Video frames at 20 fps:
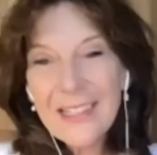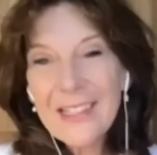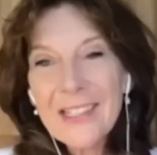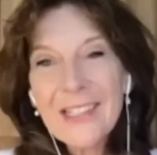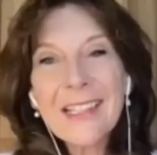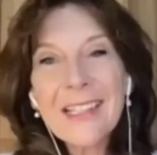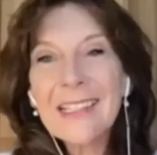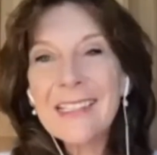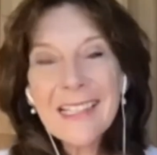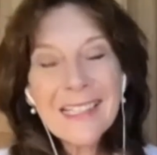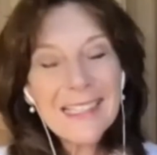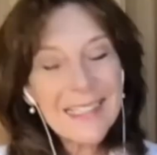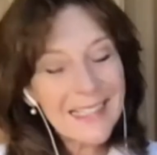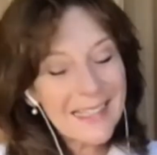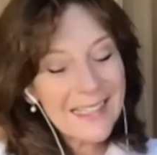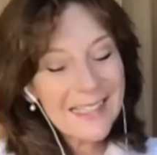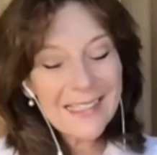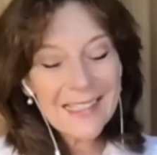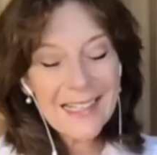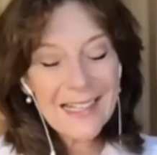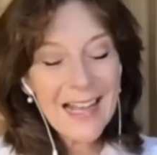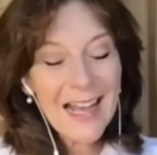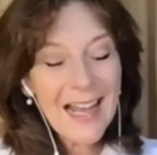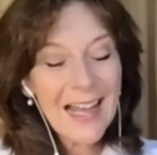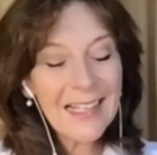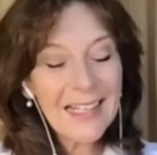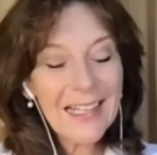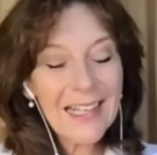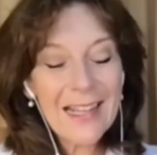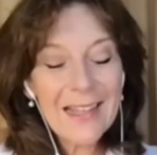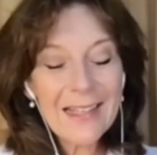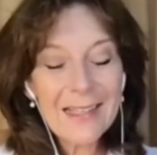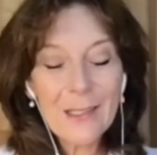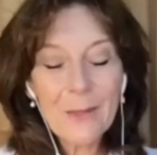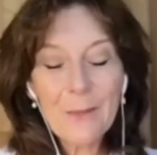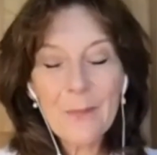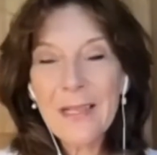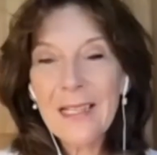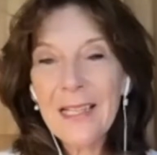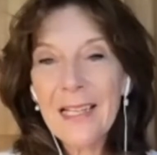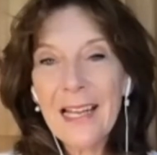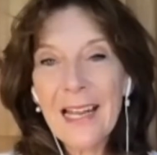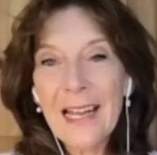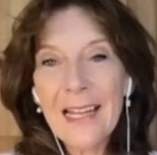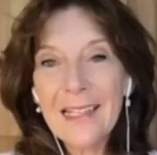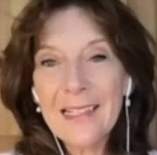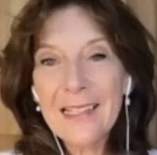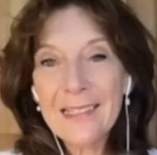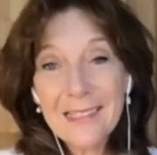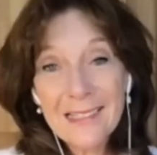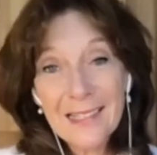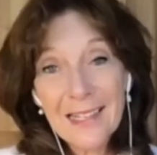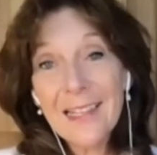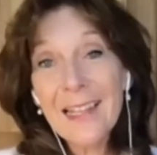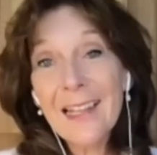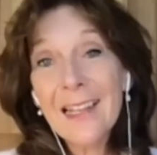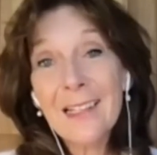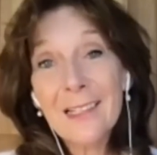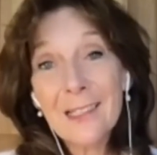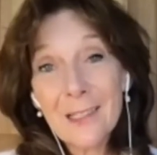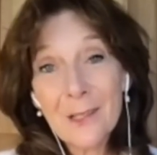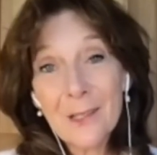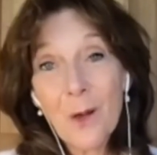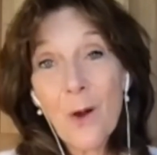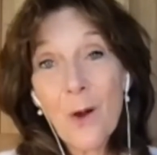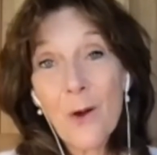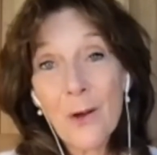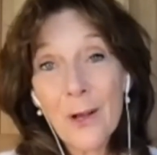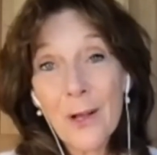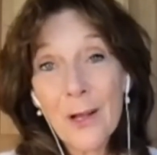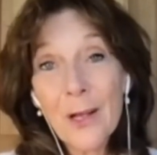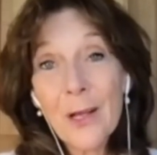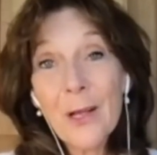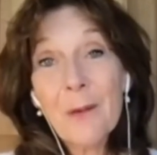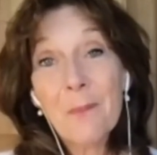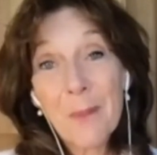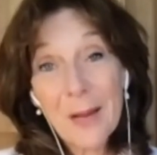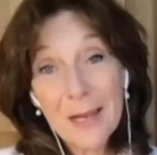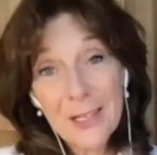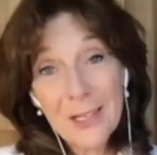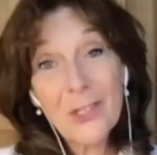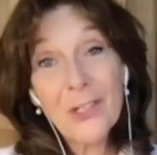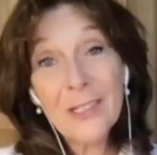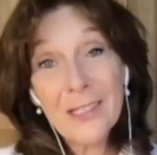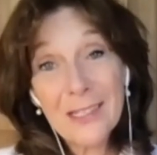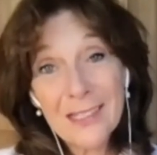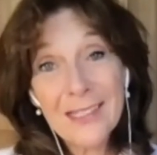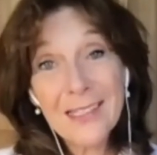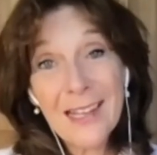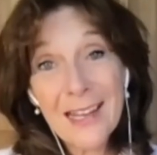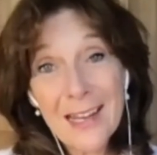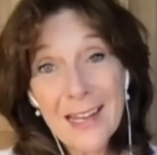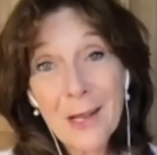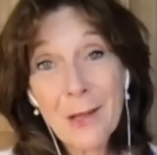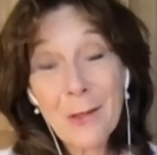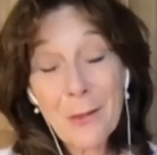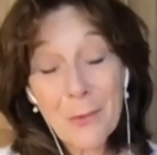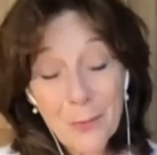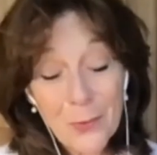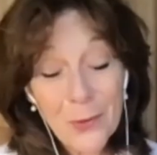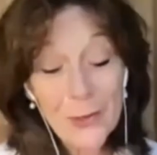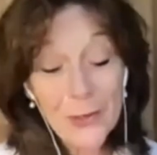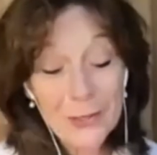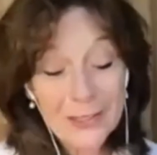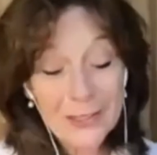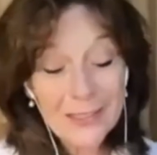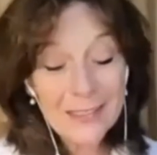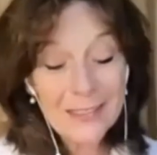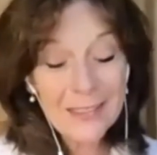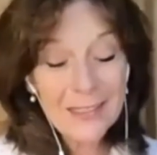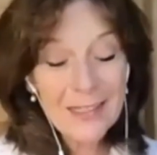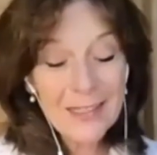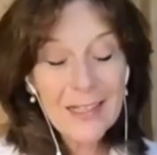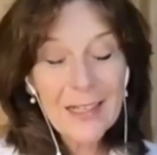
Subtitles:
translating this cynghanedd is a bit like singing a song by just saying the words.